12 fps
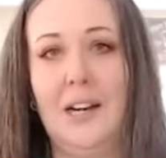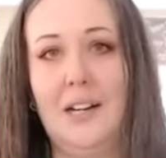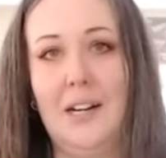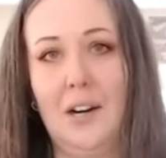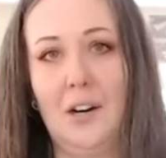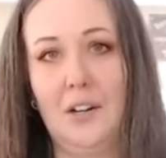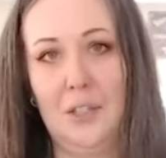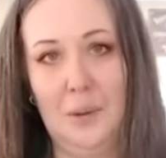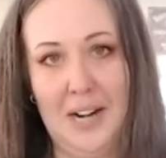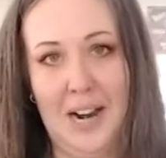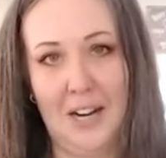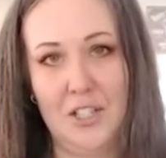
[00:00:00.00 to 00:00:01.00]
in here, you
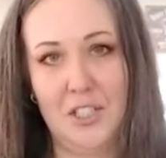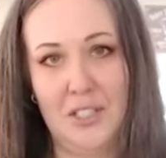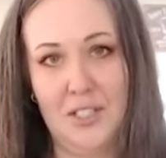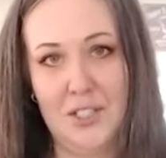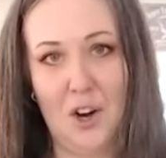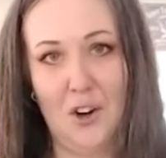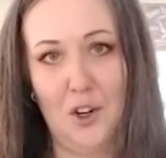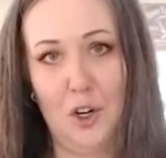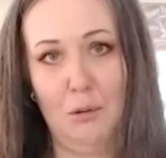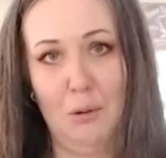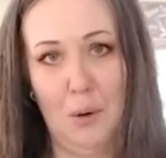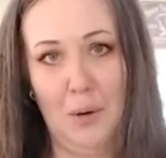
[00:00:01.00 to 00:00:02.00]
can actually start
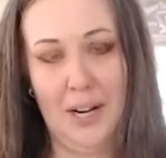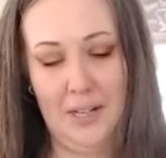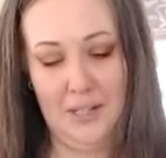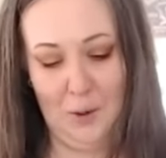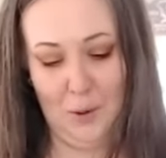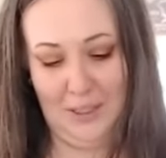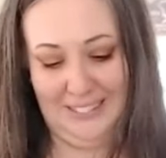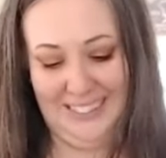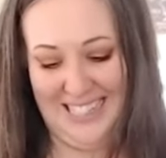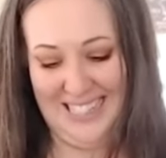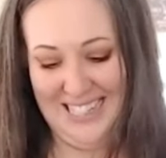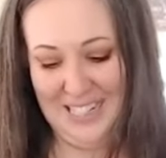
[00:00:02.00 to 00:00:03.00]
corroding your
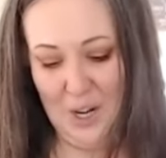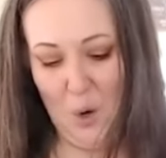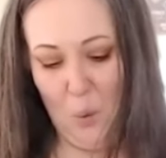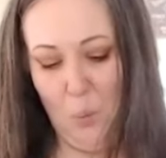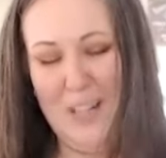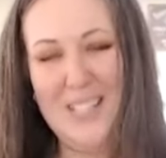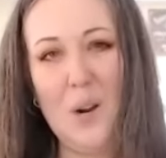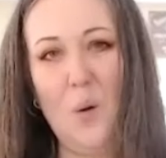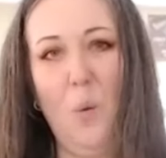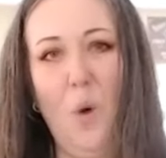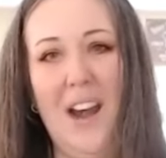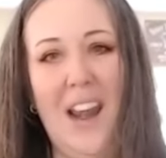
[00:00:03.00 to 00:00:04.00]
lid. We
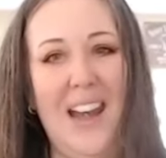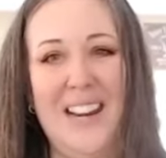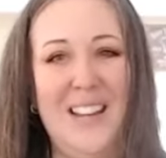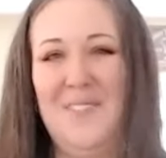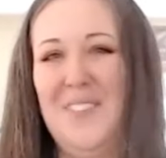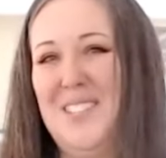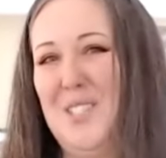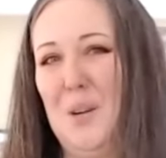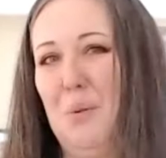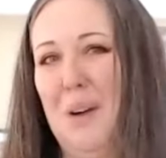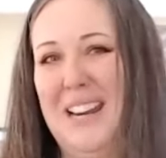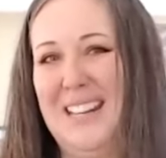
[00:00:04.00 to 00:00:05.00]
don't want any of this to
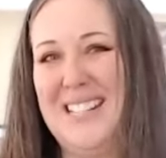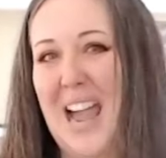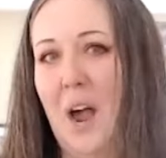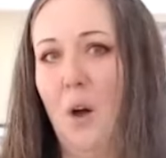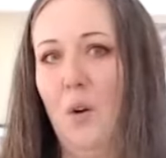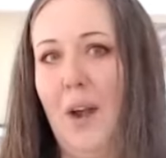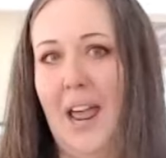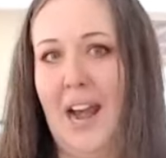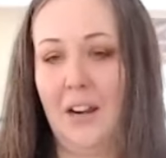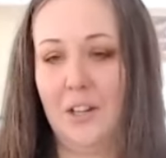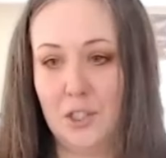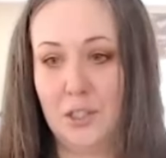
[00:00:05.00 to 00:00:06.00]
break down and
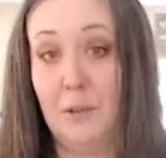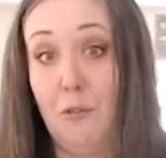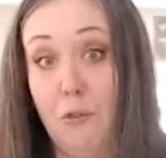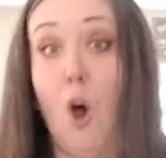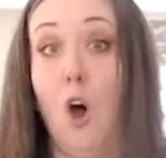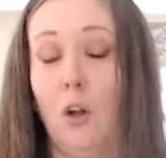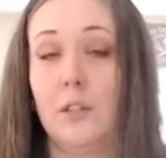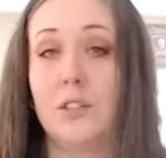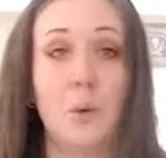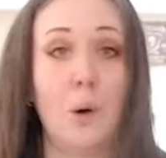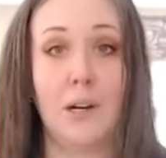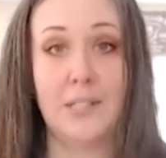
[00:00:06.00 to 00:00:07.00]
actually fall
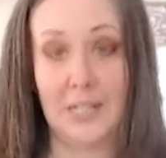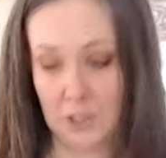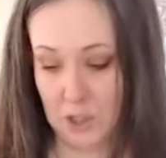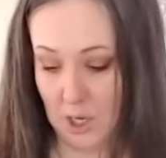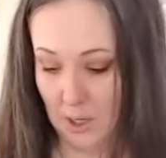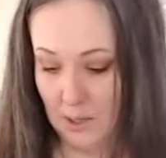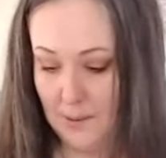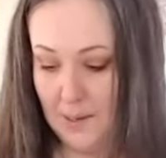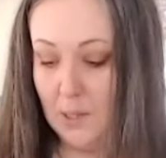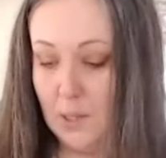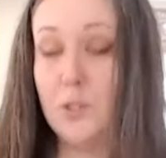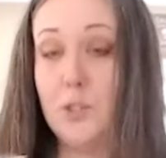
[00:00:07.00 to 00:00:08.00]
into our tincture.
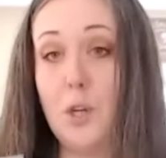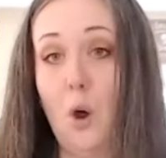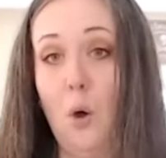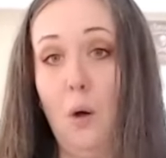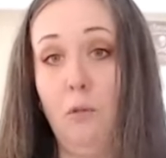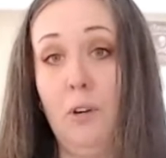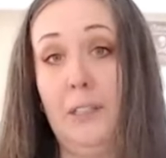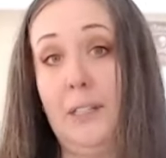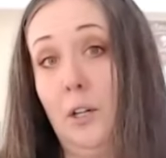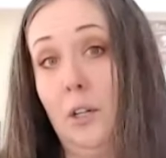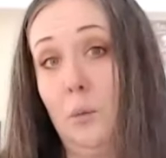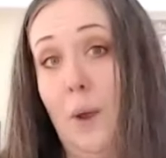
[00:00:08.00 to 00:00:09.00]
So a really
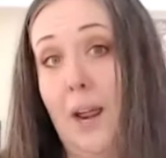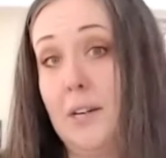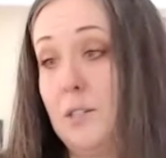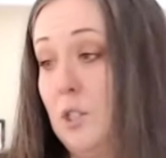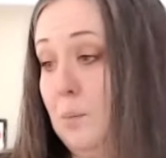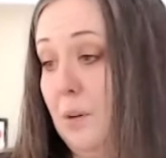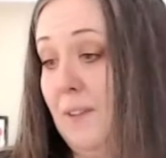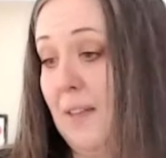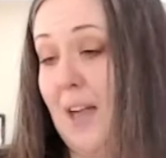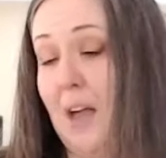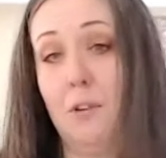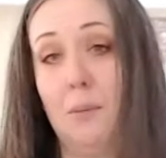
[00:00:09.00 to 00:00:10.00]
good way to
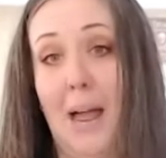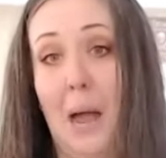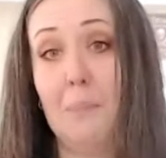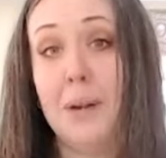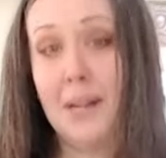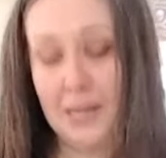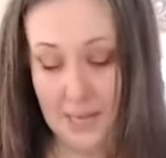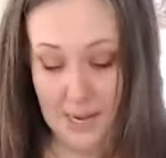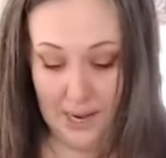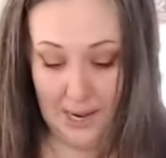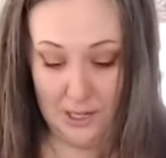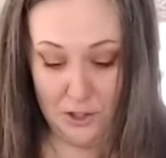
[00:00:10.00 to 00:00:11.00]
prevent that from
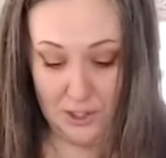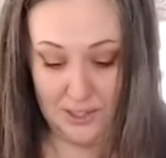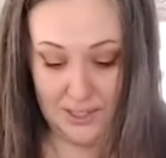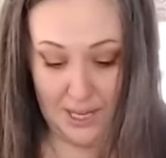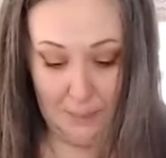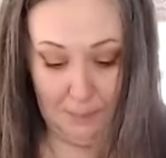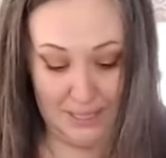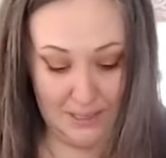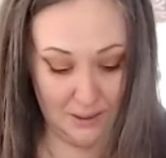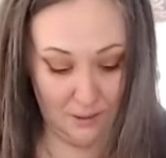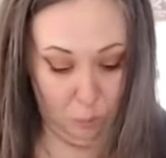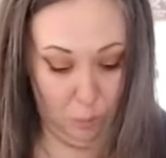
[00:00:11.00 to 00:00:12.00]
happening is just a
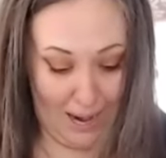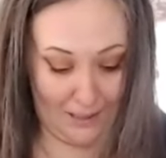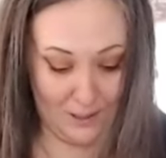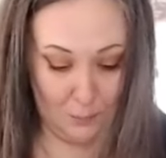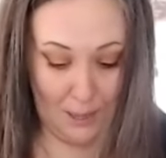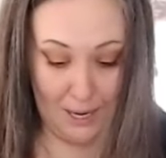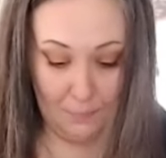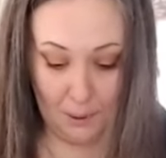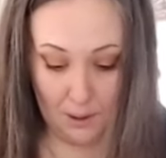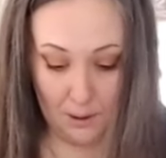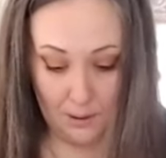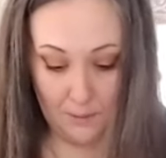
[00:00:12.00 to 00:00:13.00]
piece of wax
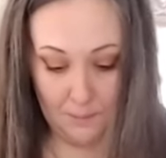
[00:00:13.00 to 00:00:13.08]
paper.